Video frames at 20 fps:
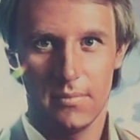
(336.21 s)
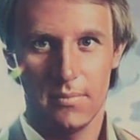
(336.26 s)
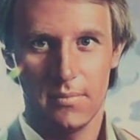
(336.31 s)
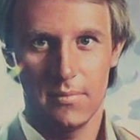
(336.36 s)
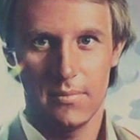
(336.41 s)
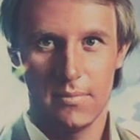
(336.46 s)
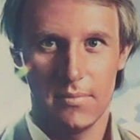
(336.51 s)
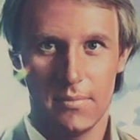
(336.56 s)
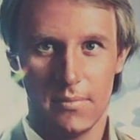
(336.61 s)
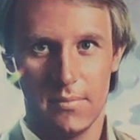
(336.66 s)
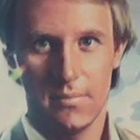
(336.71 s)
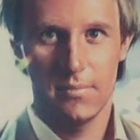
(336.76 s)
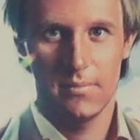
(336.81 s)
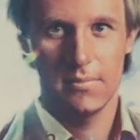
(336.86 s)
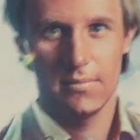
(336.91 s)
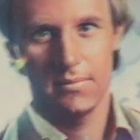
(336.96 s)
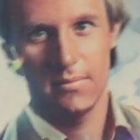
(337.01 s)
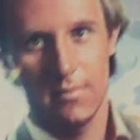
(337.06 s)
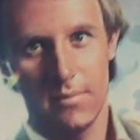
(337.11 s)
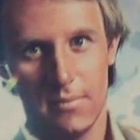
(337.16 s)
I do have a
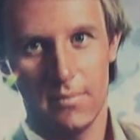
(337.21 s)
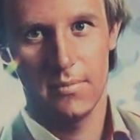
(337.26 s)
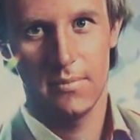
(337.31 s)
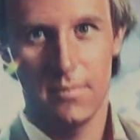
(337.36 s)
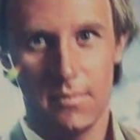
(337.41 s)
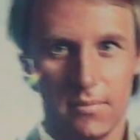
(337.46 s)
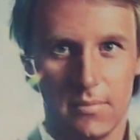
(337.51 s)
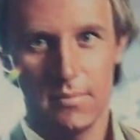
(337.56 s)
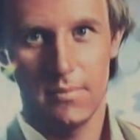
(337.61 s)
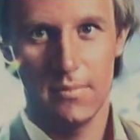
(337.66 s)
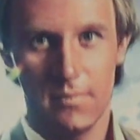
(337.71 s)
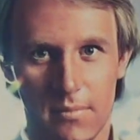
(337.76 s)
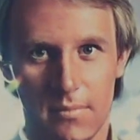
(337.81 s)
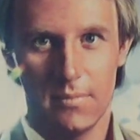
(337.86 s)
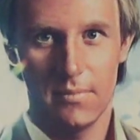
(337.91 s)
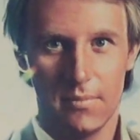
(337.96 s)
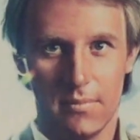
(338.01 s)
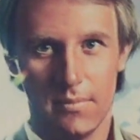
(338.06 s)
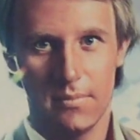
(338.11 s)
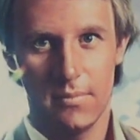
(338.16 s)
feeling that this set right here,
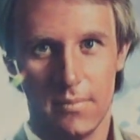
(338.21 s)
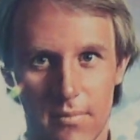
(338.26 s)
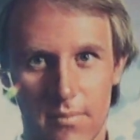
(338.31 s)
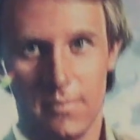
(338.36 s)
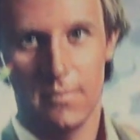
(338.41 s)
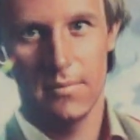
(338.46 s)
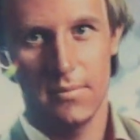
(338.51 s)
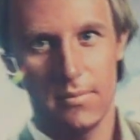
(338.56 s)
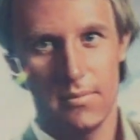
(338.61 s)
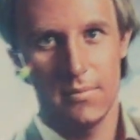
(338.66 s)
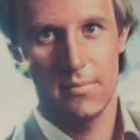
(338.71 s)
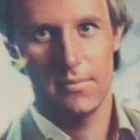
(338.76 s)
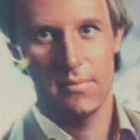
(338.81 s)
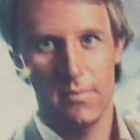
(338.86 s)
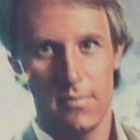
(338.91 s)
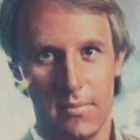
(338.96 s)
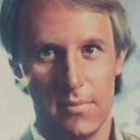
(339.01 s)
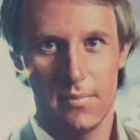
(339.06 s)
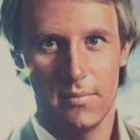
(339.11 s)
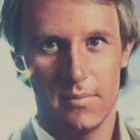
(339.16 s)
which came out, I believe, in
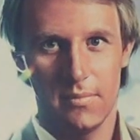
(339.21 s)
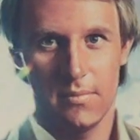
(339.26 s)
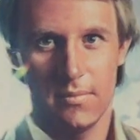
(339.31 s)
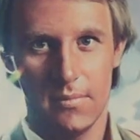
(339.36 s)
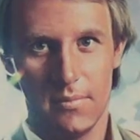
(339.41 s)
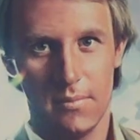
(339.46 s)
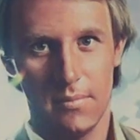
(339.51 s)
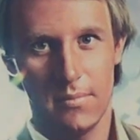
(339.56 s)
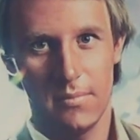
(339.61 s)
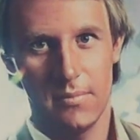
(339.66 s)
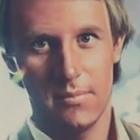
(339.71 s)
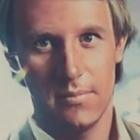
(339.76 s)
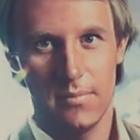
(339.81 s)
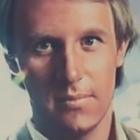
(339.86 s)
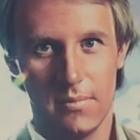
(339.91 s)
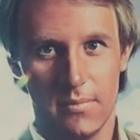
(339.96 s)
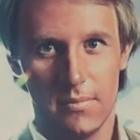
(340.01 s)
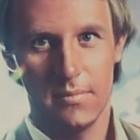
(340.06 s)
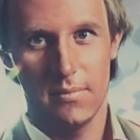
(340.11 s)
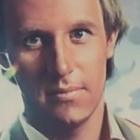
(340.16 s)
late 2018,